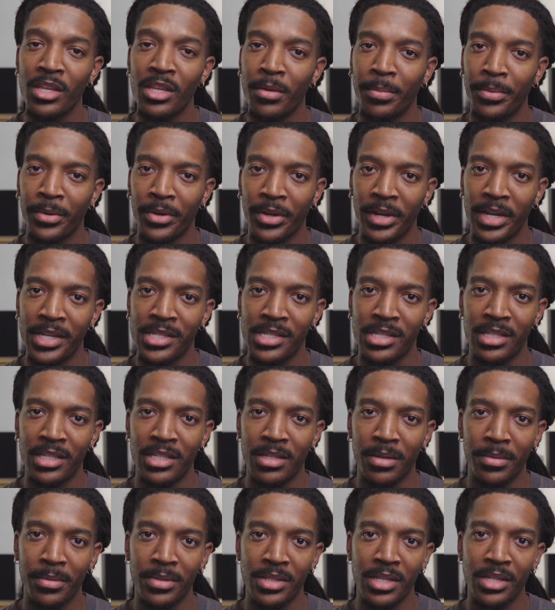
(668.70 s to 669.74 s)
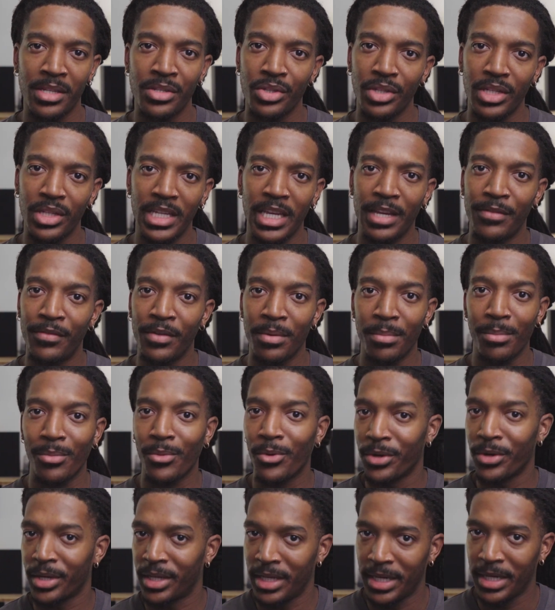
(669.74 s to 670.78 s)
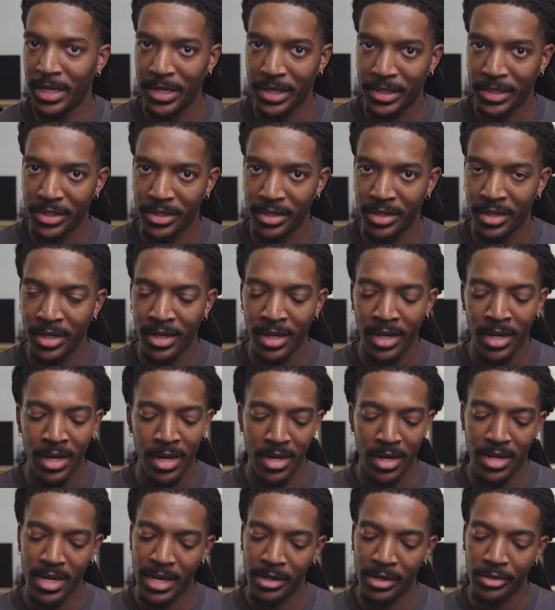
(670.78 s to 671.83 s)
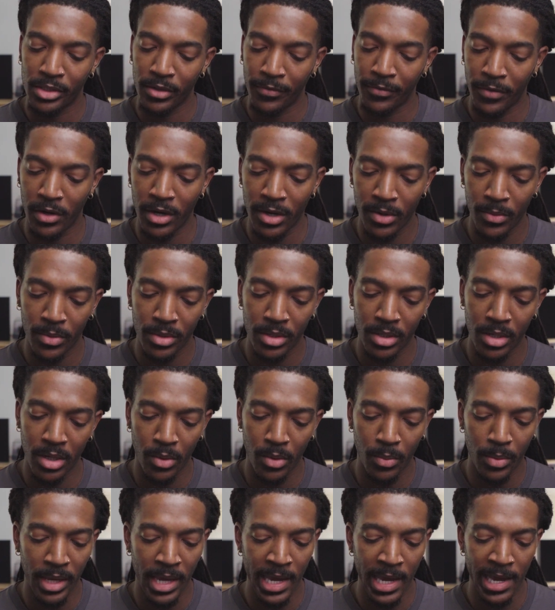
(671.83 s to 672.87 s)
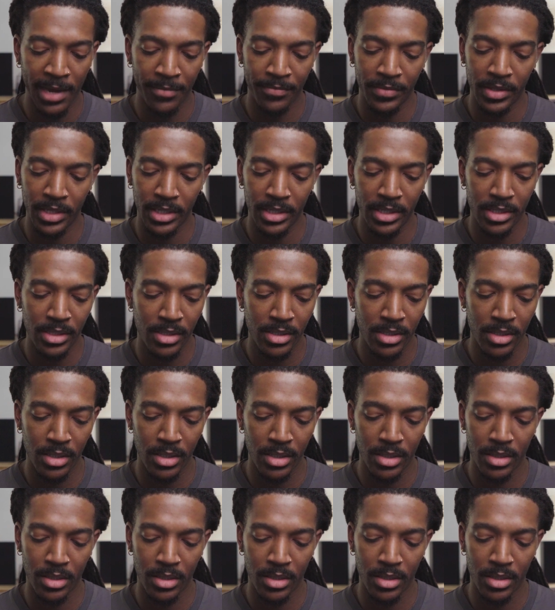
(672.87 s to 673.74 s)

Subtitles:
progression to essentially give it more character. Now, so far, we have this. All